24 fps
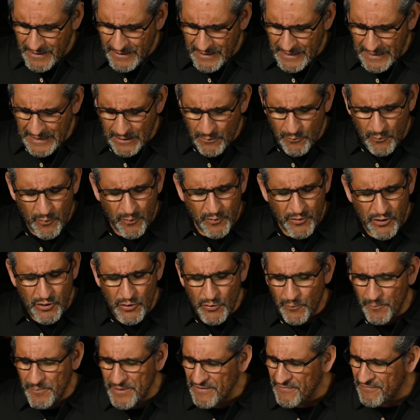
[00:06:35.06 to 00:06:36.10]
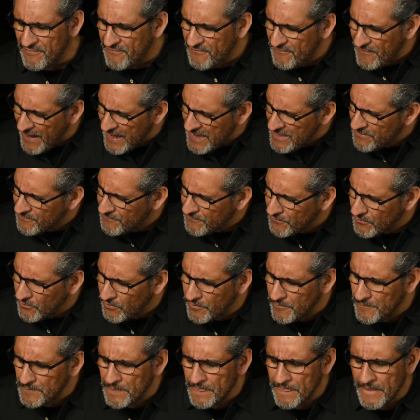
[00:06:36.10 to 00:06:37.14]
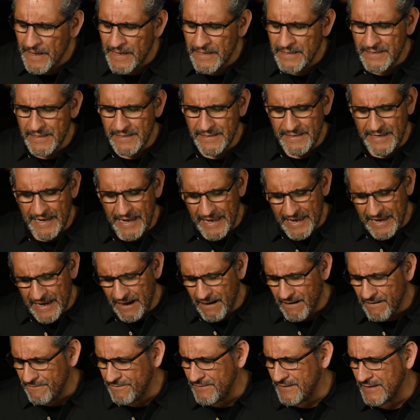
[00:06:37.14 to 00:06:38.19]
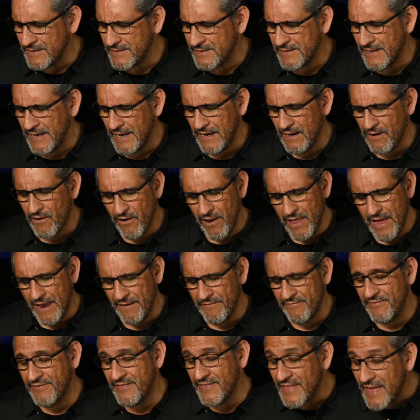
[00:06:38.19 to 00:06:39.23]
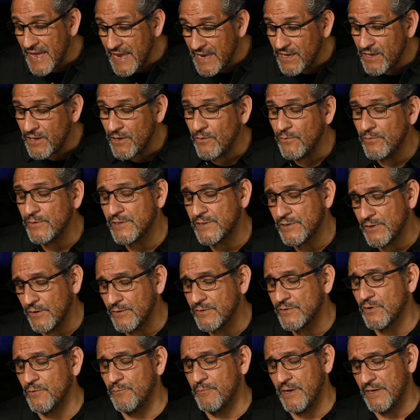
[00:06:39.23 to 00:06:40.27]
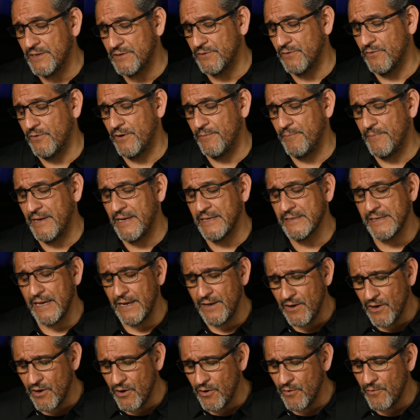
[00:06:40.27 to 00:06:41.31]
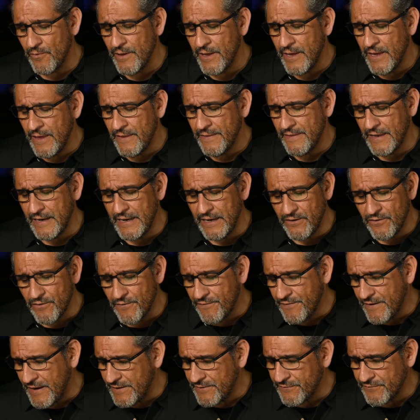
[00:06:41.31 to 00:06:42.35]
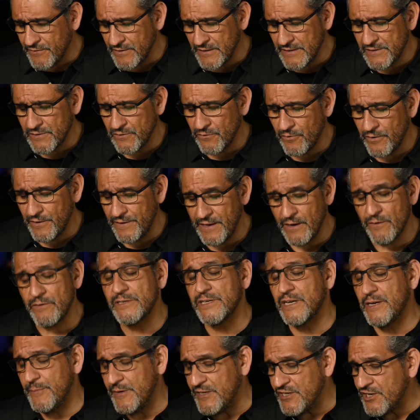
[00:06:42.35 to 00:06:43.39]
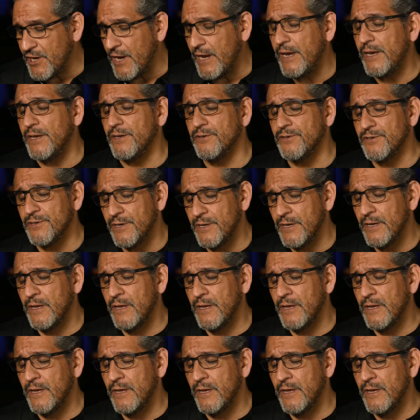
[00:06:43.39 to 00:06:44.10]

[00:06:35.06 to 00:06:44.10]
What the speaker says: You'll be faithful to take care of this in our life. Thank you so, so much, Lord, because I know that in your faithfulness, Lord, there is going to be change.